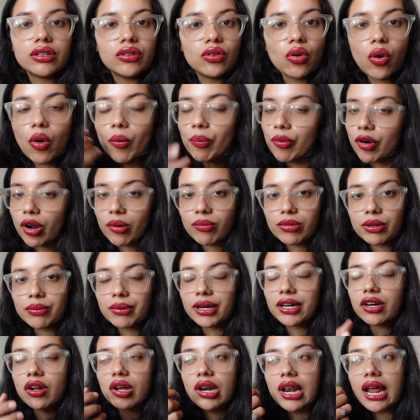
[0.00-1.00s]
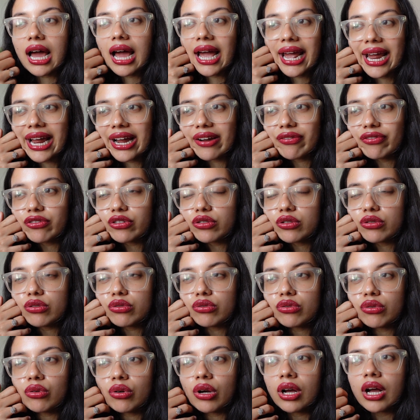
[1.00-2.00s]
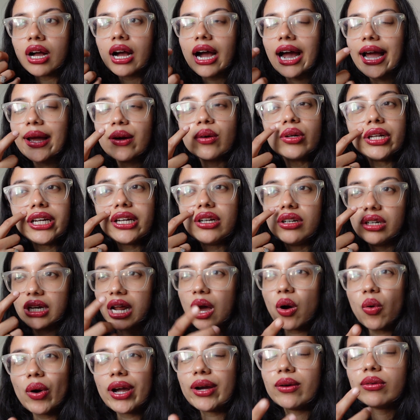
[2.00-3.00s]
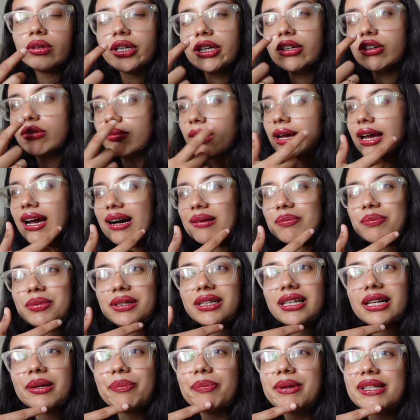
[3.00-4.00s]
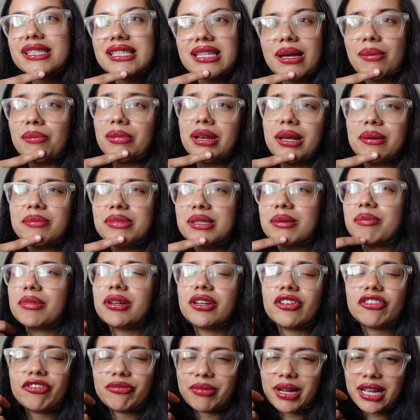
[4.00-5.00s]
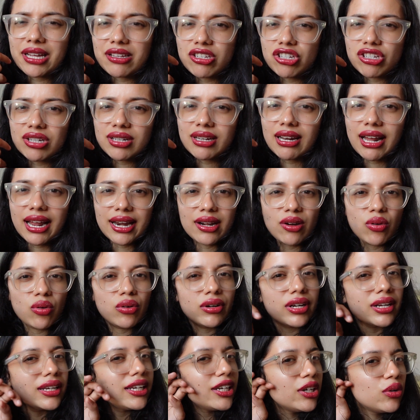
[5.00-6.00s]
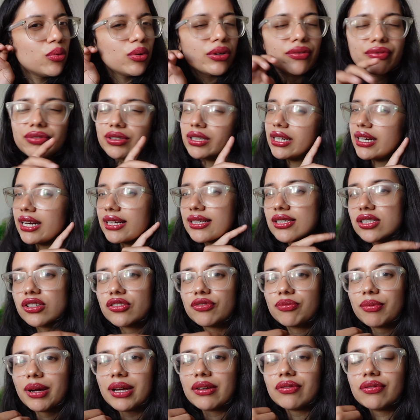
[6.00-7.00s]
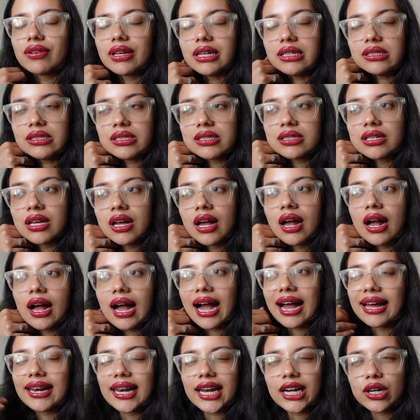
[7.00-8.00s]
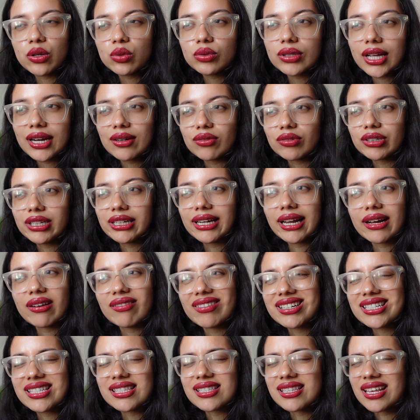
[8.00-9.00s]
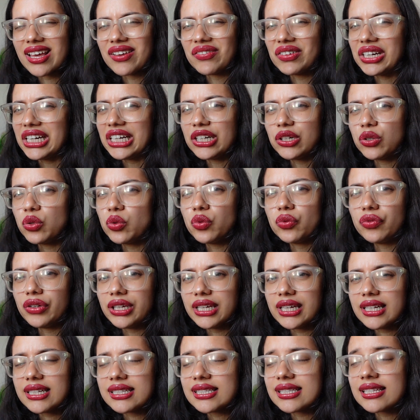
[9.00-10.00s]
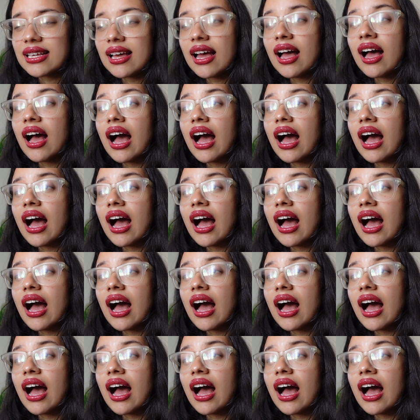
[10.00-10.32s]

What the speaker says: No problem at all. I only do my upper lip and sometimes a bit of my chin. I don't really do it for the rest of my face, and I do that only like once every 2 weeks.